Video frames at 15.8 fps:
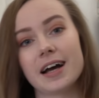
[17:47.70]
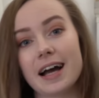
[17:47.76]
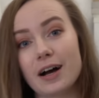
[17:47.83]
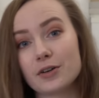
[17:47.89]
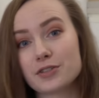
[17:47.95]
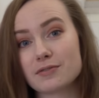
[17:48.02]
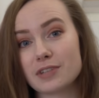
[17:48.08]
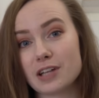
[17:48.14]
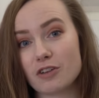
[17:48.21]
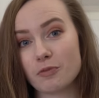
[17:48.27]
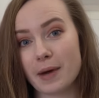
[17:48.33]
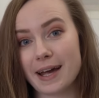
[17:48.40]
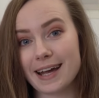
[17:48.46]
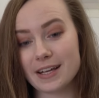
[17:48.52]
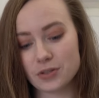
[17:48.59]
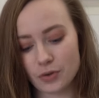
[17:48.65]
Out of Love
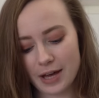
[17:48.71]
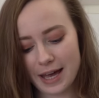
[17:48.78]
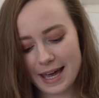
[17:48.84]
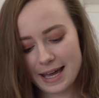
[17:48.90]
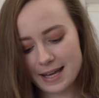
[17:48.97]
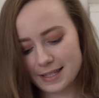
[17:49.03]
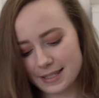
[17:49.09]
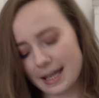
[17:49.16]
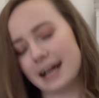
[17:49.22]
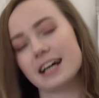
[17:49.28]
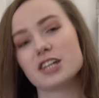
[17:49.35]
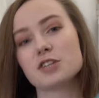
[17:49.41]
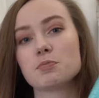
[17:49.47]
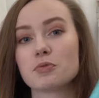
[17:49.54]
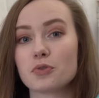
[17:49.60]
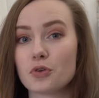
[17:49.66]
by Hazel Hayes,
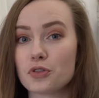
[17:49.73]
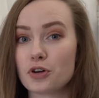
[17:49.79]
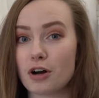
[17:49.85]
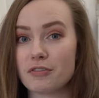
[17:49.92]
and Before the